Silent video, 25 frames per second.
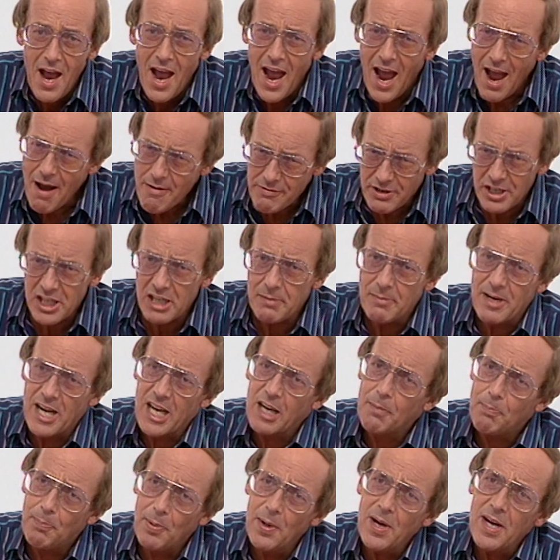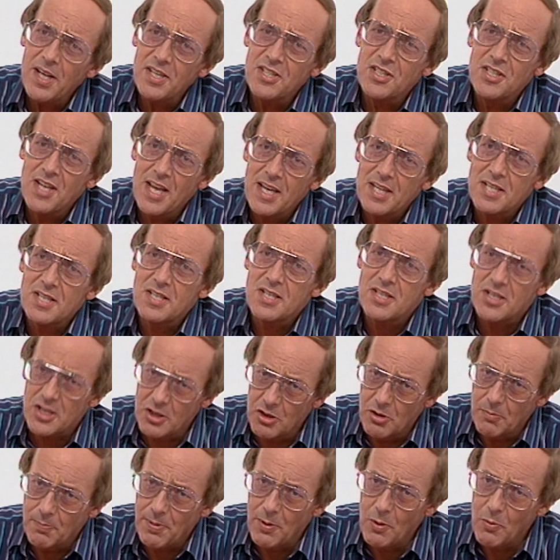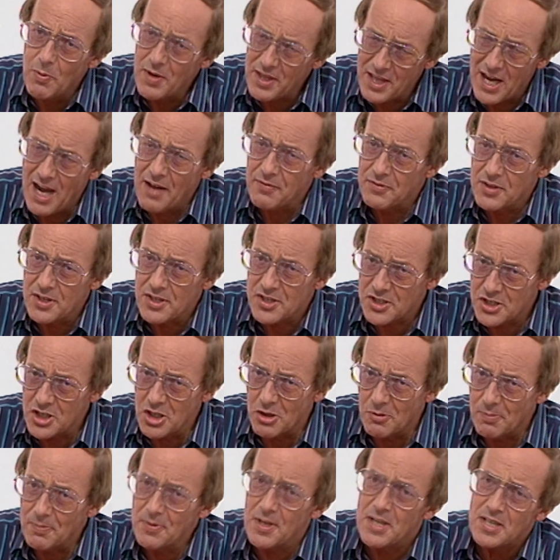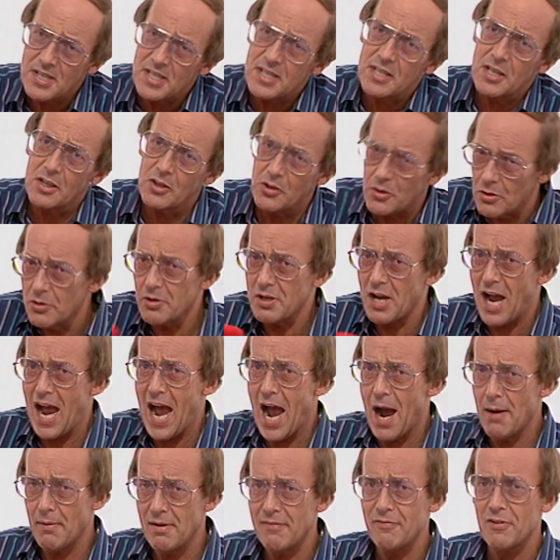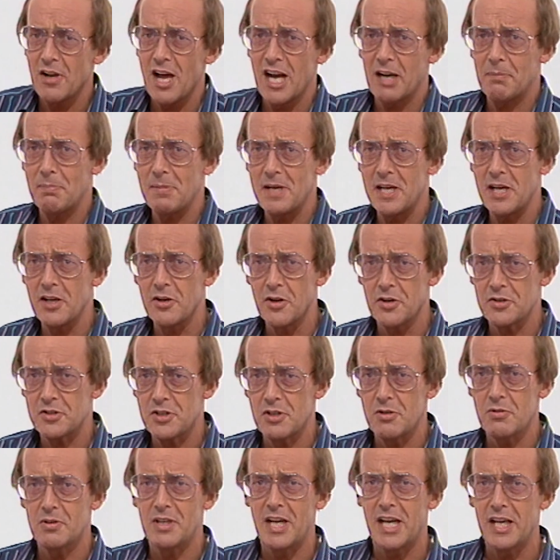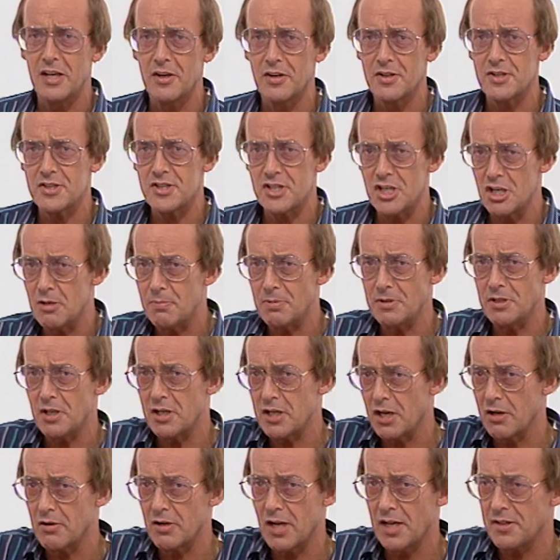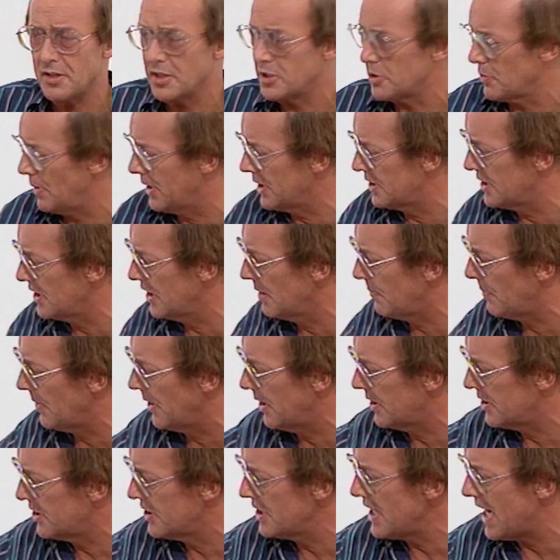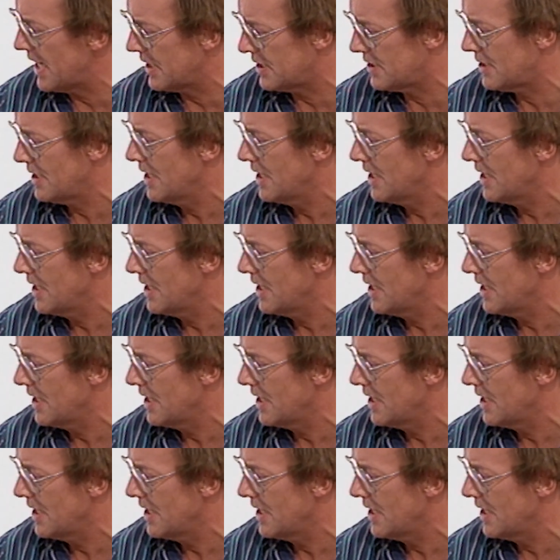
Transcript: How can you make bird's nest soup without the soup? This is a good how if, like me, you're not too keen on soup and you don't like the twigs in the bird's nest.